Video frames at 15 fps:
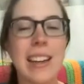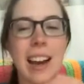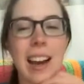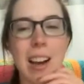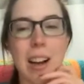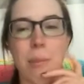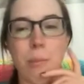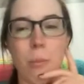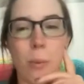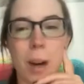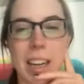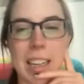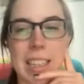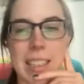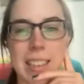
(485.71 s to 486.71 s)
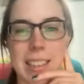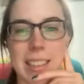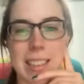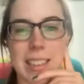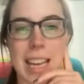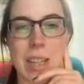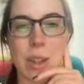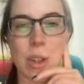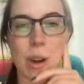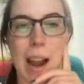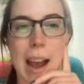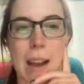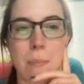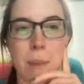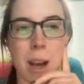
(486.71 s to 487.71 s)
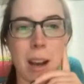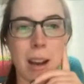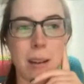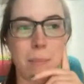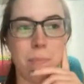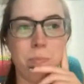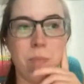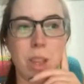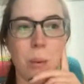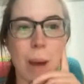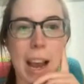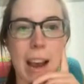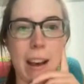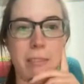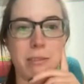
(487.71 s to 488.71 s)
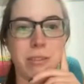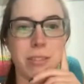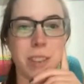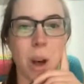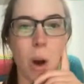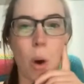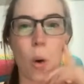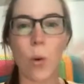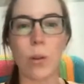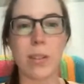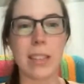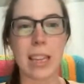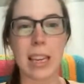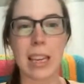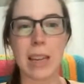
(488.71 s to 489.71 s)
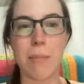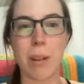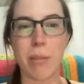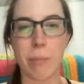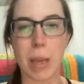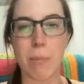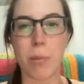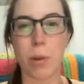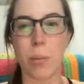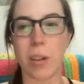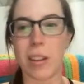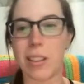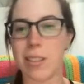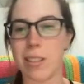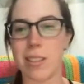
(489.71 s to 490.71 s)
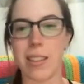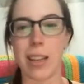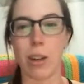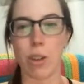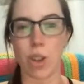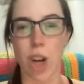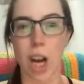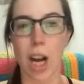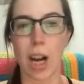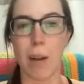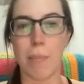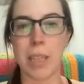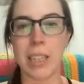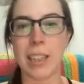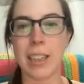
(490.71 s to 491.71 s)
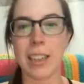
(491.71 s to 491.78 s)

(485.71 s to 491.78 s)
Whereas in trad pub, you have a whole team of people where this is their job,